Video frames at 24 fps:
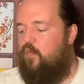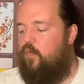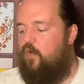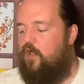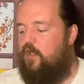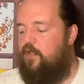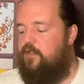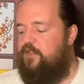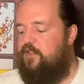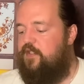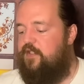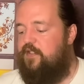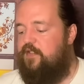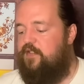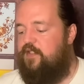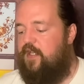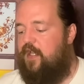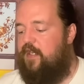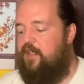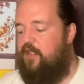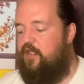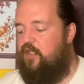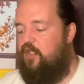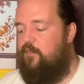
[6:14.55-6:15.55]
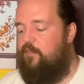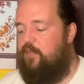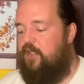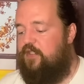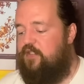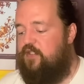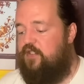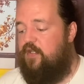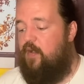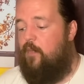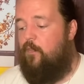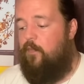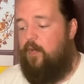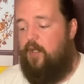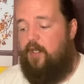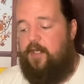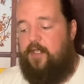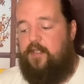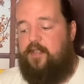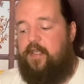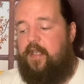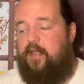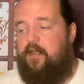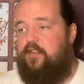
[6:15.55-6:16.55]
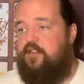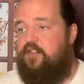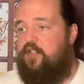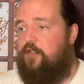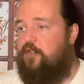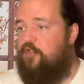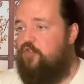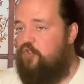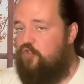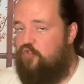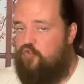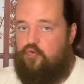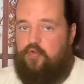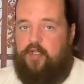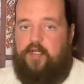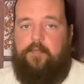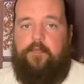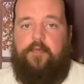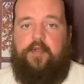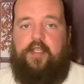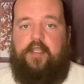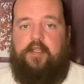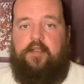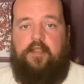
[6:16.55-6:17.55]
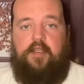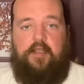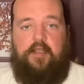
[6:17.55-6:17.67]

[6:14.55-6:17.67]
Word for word: Wands is that it could be somebody that is extremely